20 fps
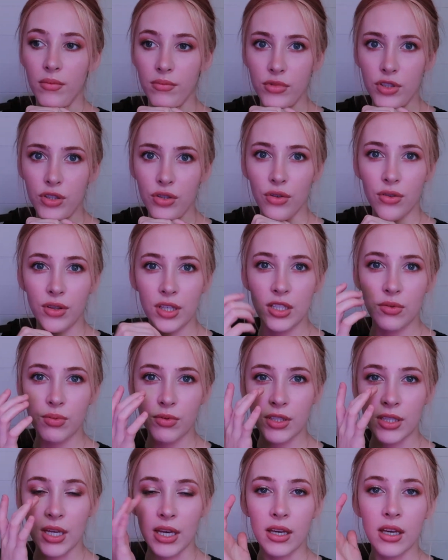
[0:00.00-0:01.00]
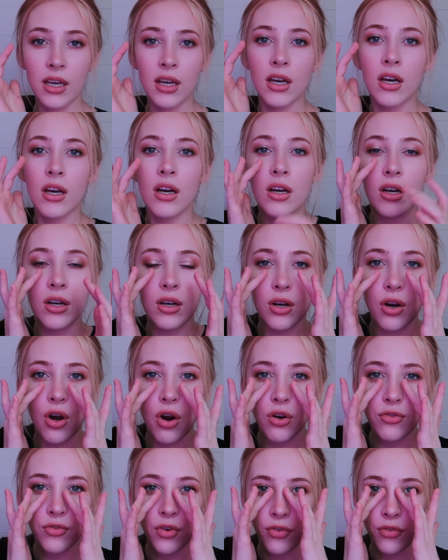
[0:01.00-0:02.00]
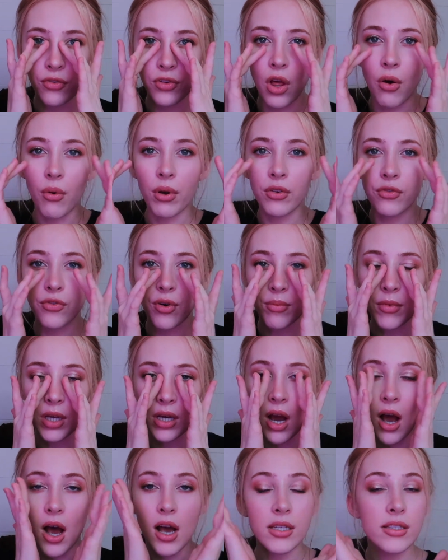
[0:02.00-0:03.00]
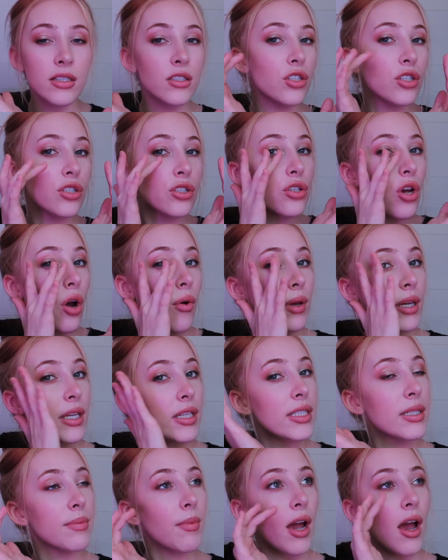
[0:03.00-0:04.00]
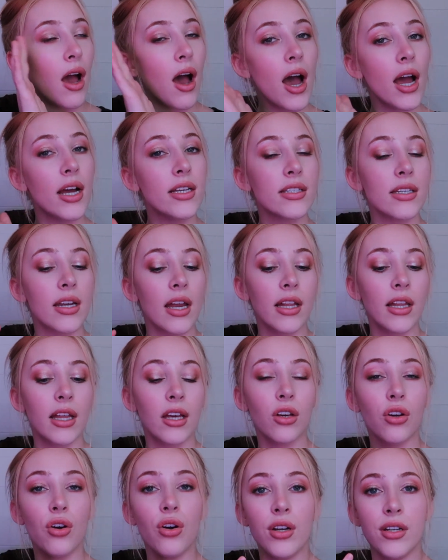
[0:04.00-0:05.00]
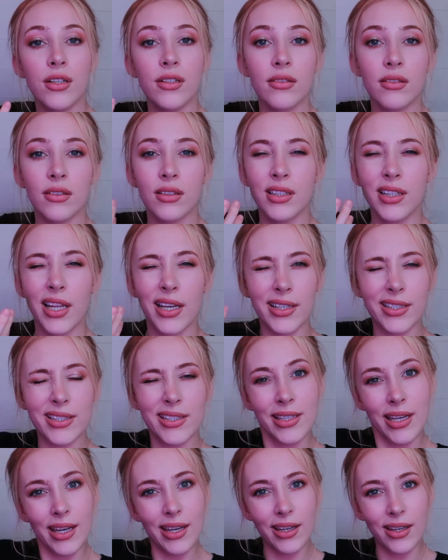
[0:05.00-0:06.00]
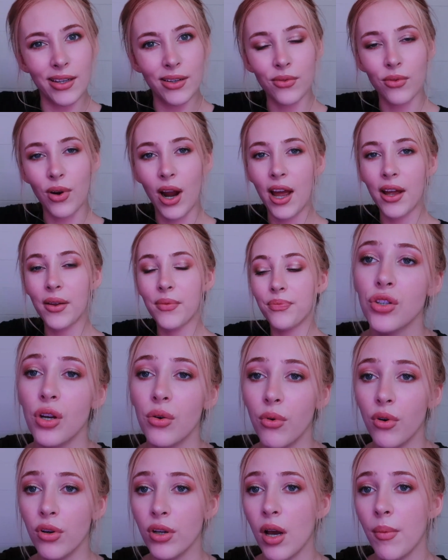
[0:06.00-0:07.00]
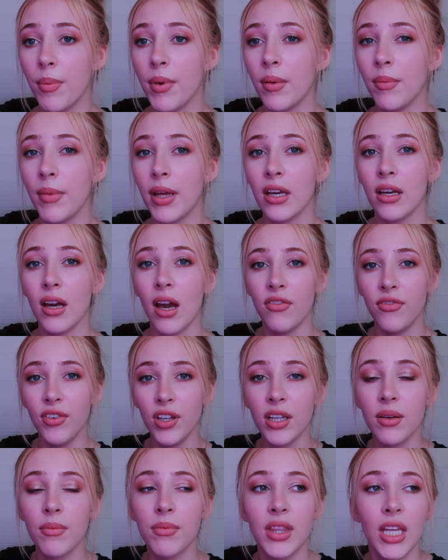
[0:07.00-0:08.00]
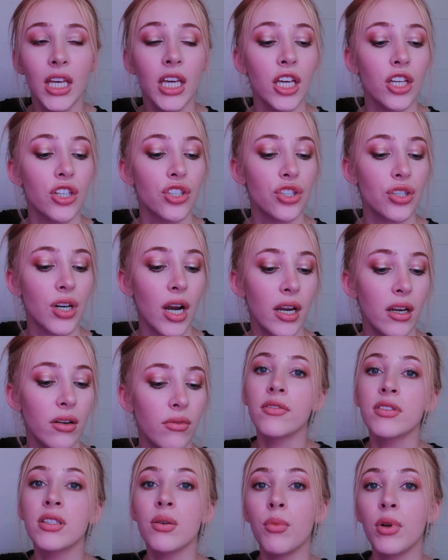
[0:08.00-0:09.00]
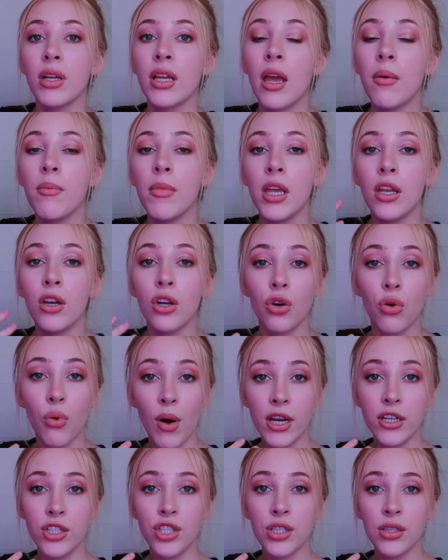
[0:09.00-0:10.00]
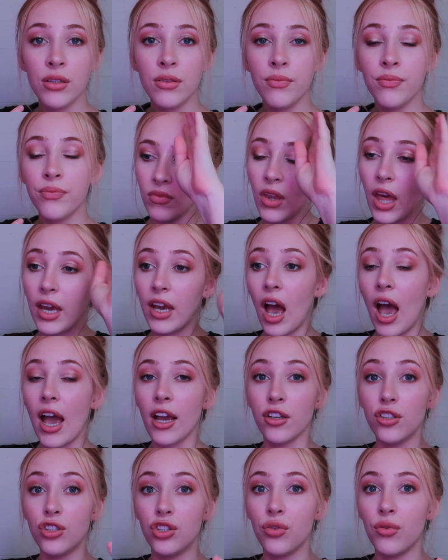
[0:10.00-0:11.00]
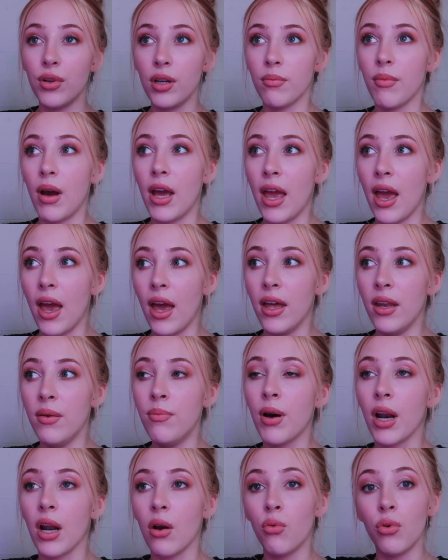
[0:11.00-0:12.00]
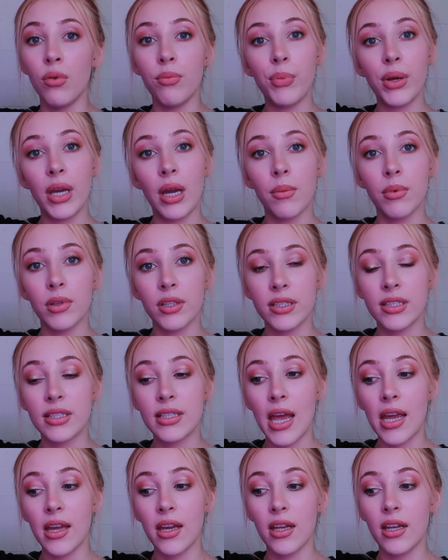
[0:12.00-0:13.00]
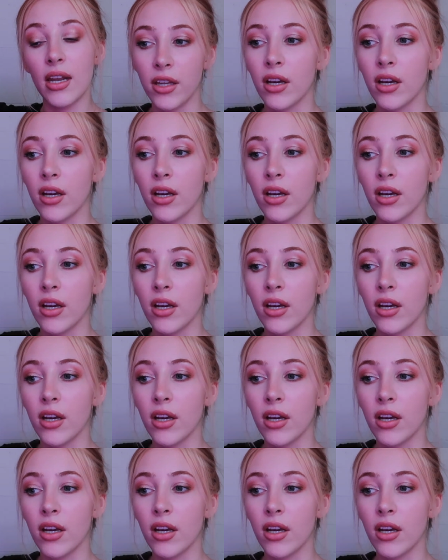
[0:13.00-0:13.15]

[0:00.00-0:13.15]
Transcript: So this was like overflowing from the cast and just going into my eyes, and I like couldn't like see, right? So I woke up and I'm like, I feel like I'm thinking straight. If someone gave me an equation, like I could do it in my head, but I wouldn't be able to say it.